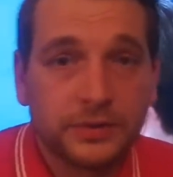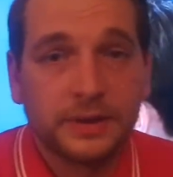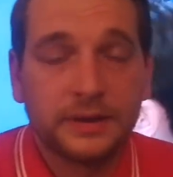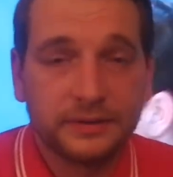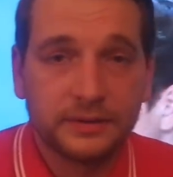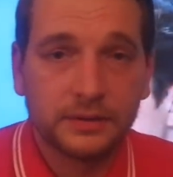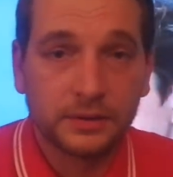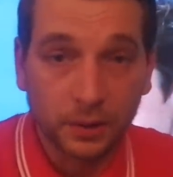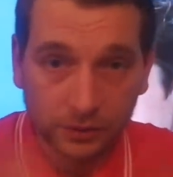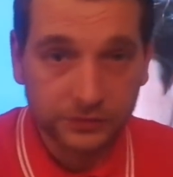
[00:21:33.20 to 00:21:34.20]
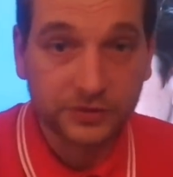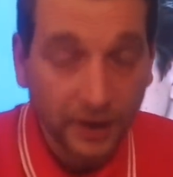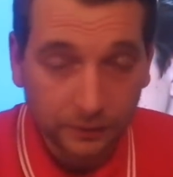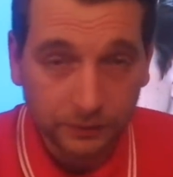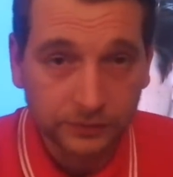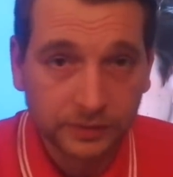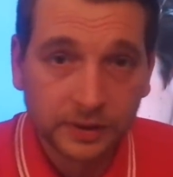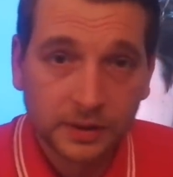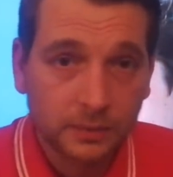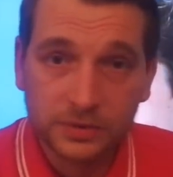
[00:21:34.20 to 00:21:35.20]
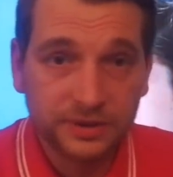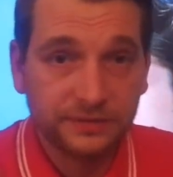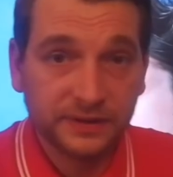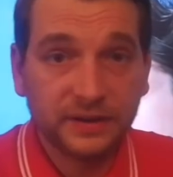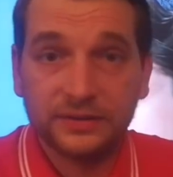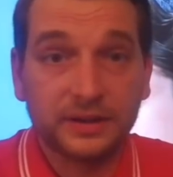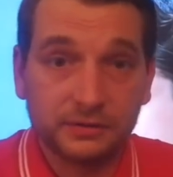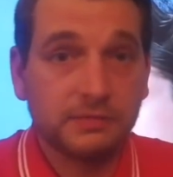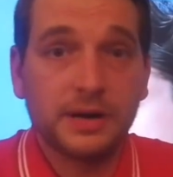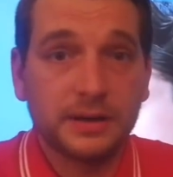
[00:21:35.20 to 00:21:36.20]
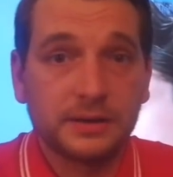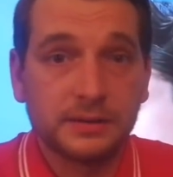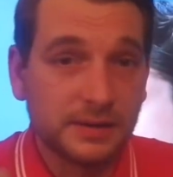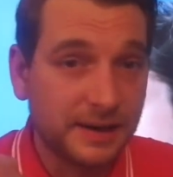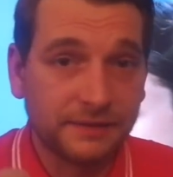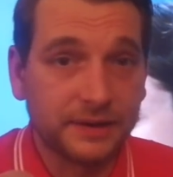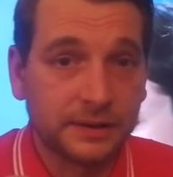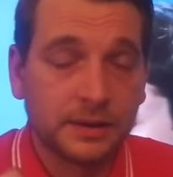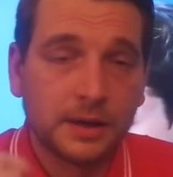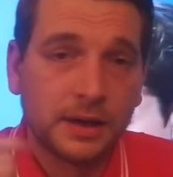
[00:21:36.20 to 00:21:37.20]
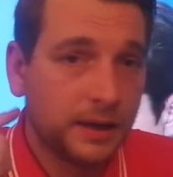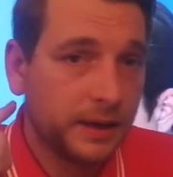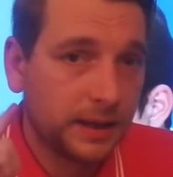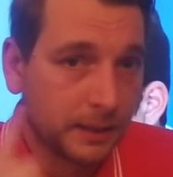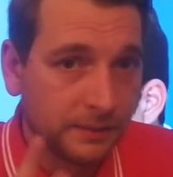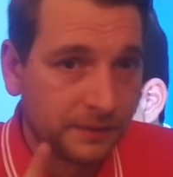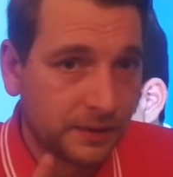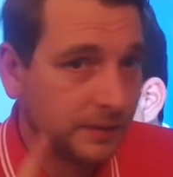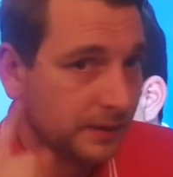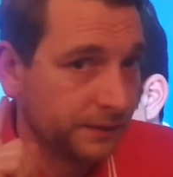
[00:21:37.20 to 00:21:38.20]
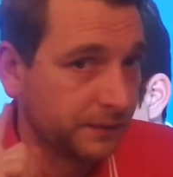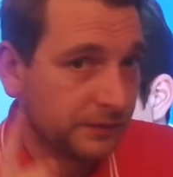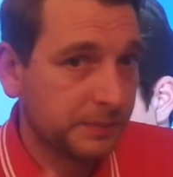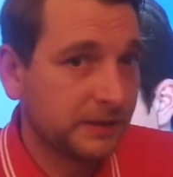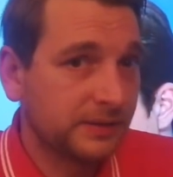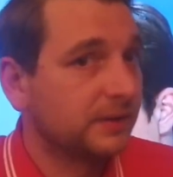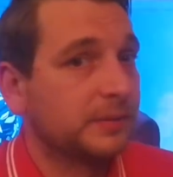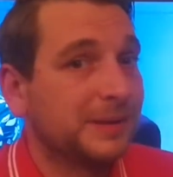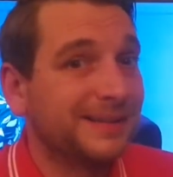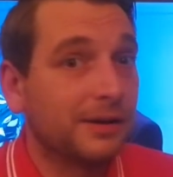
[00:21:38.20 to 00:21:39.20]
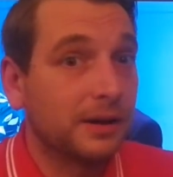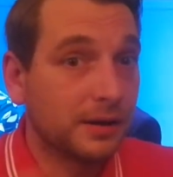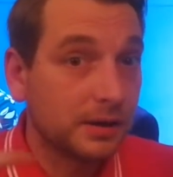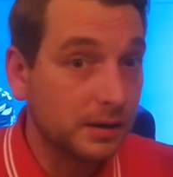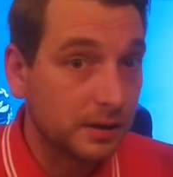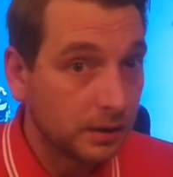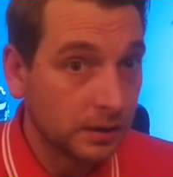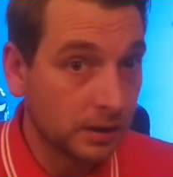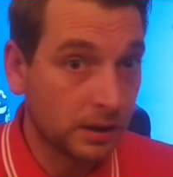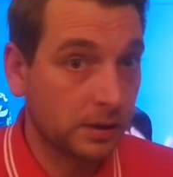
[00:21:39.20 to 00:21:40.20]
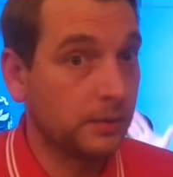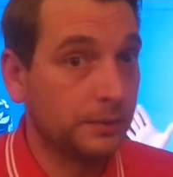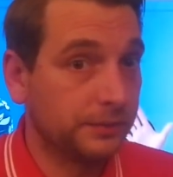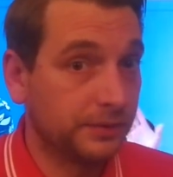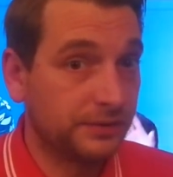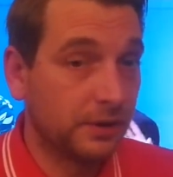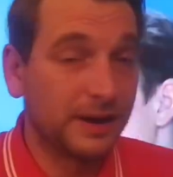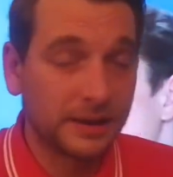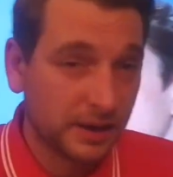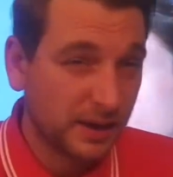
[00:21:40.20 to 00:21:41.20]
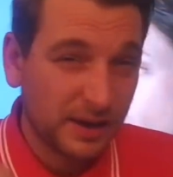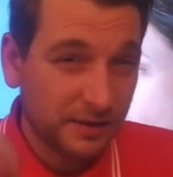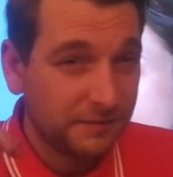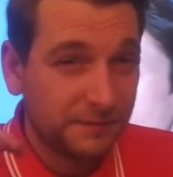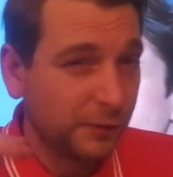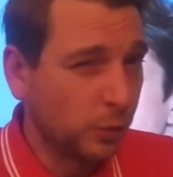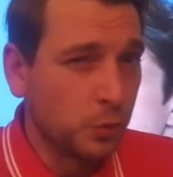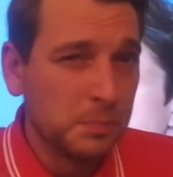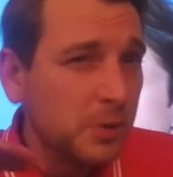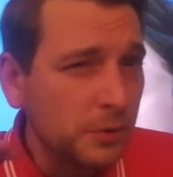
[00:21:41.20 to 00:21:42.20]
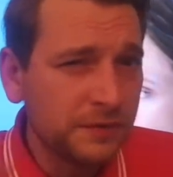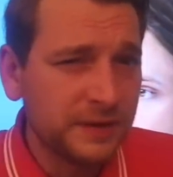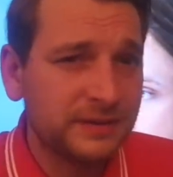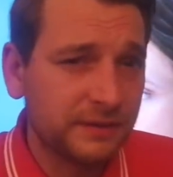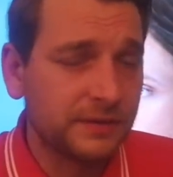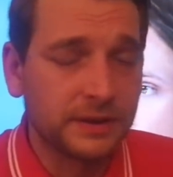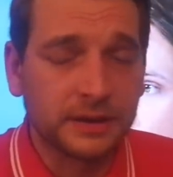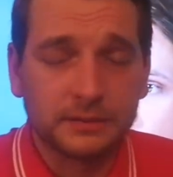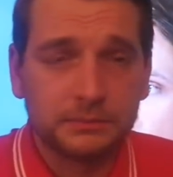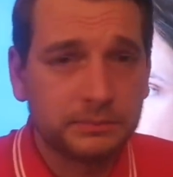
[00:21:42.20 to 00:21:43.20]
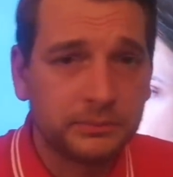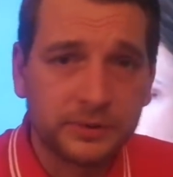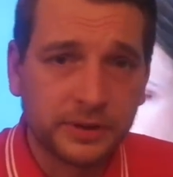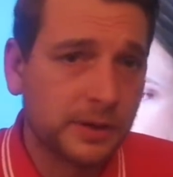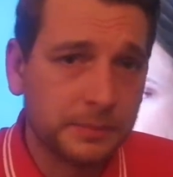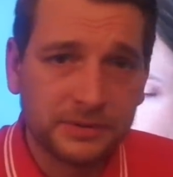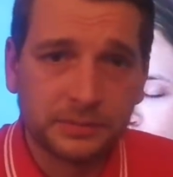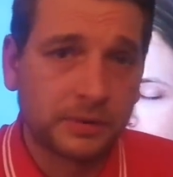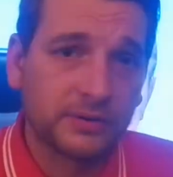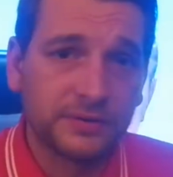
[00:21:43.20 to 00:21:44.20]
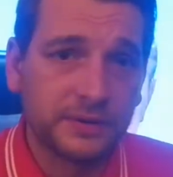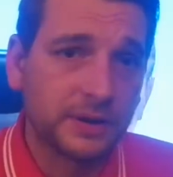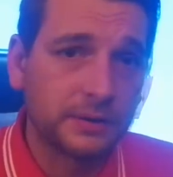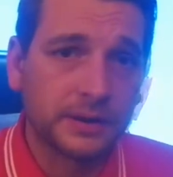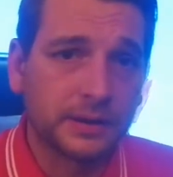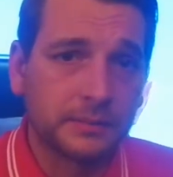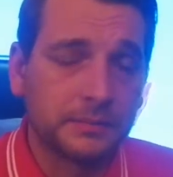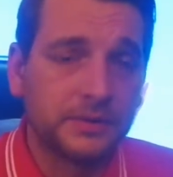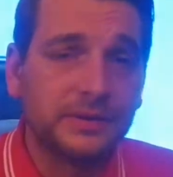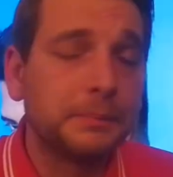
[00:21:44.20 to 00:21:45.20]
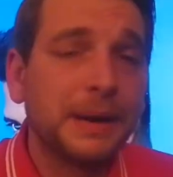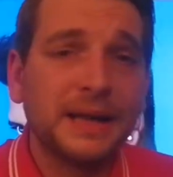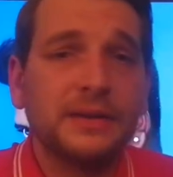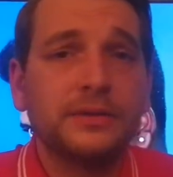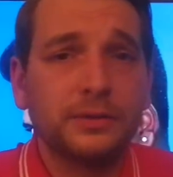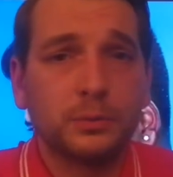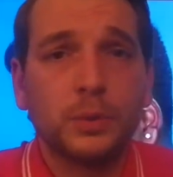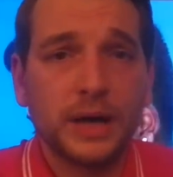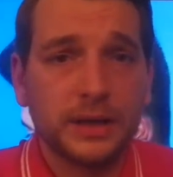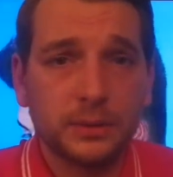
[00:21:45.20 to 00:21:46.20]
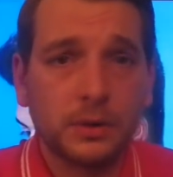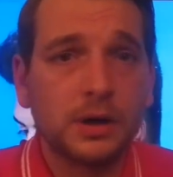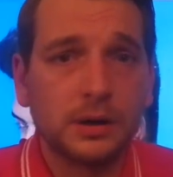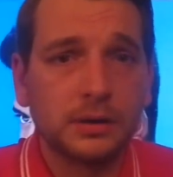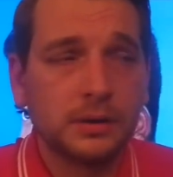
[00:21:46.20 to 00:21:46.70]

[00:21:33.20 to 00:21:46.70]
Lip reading: that there's lots of channels, which is fantastic, great, love it. However, if you're expecting it to be like loads of like full movies, everything, don't be surprised if you don't get them. Depends on where you are.